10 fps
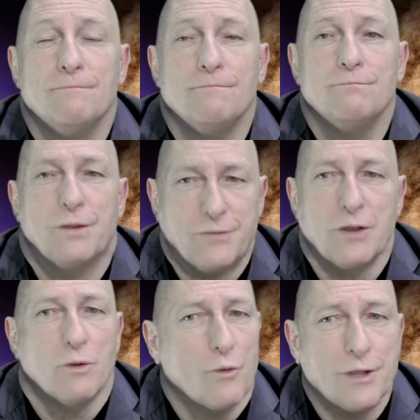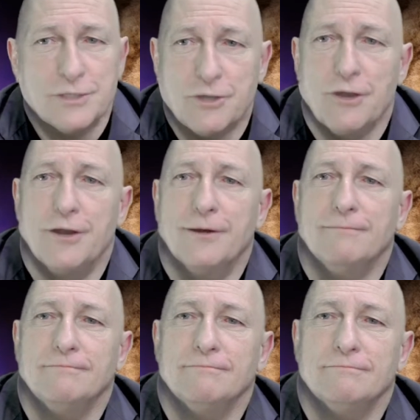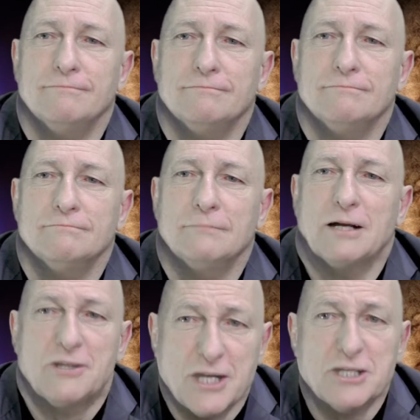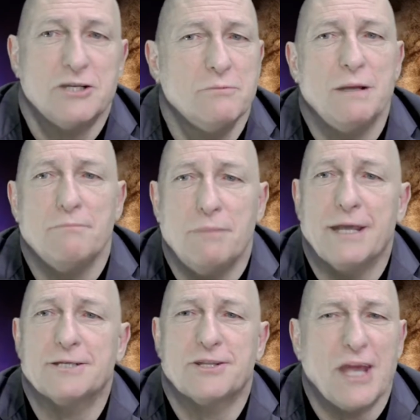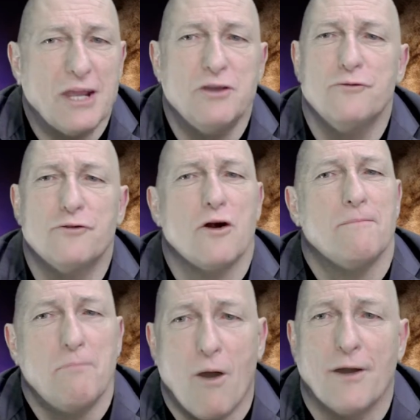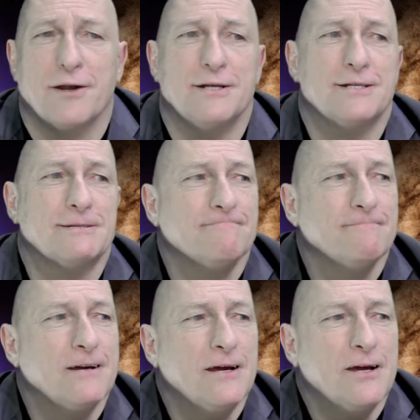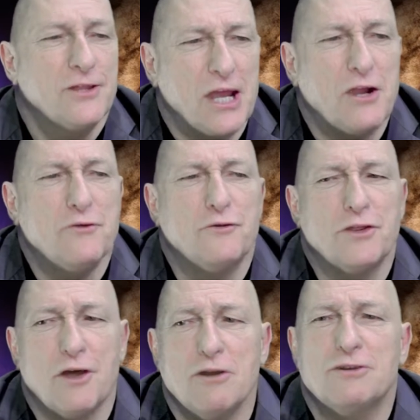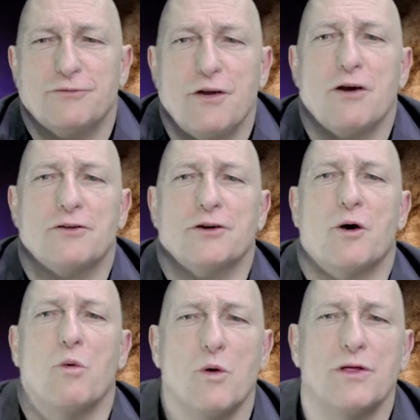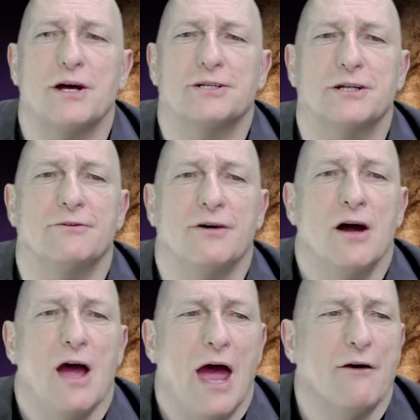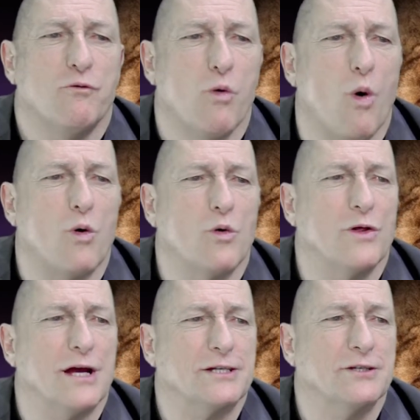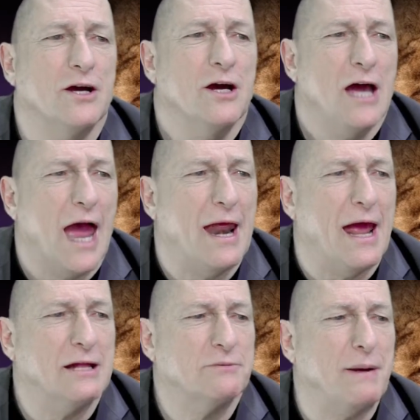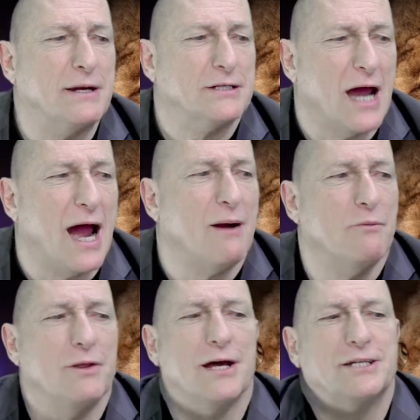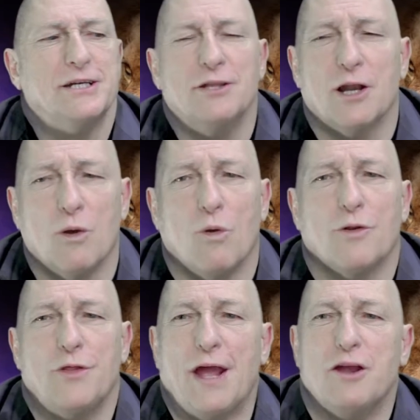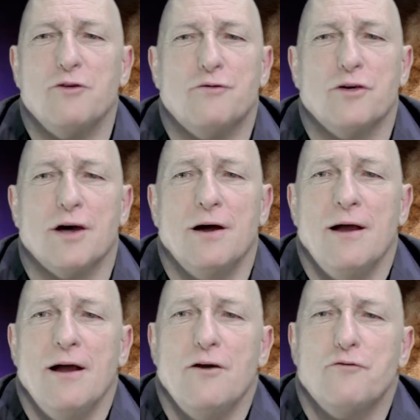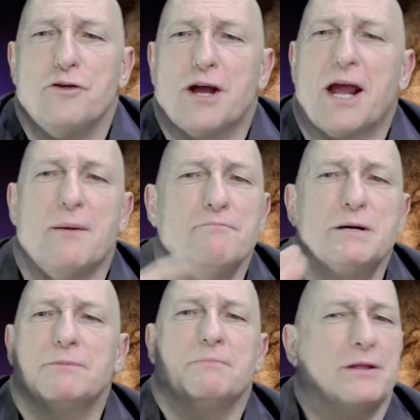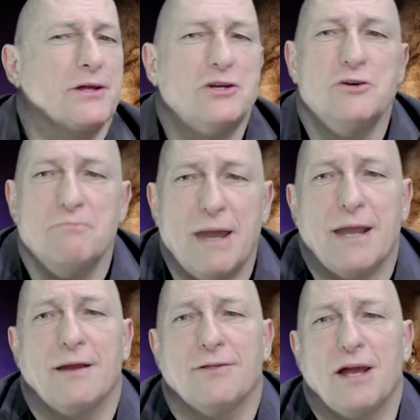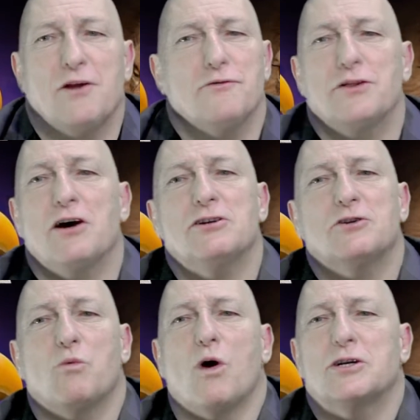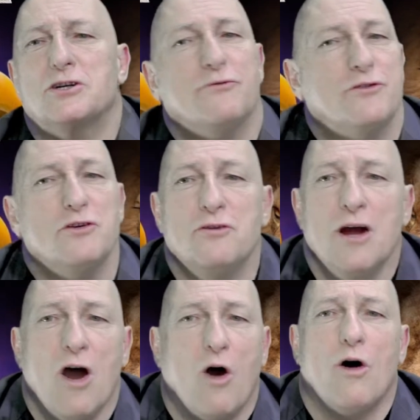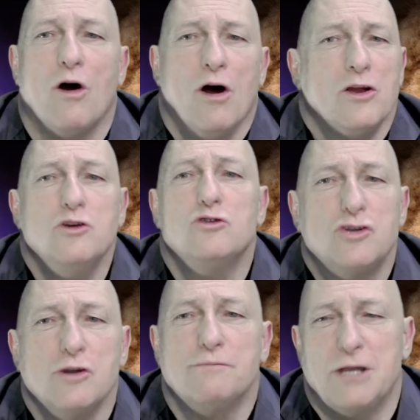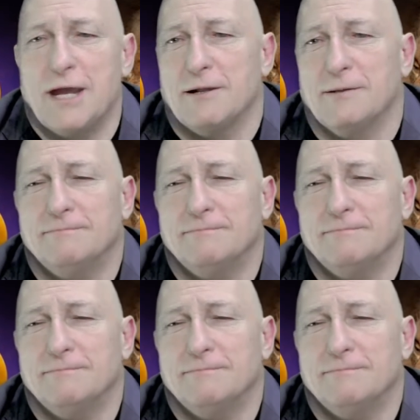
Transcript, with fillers: that the Lord is good. I trust you've been blessed. Thank you for our partners. Thank you for those folk that are with us and have, have walked with us and and, and spent time with us in the Lord. Thank you for the for the commitment that you make. Thank you for those that watch and view our YouTube channel.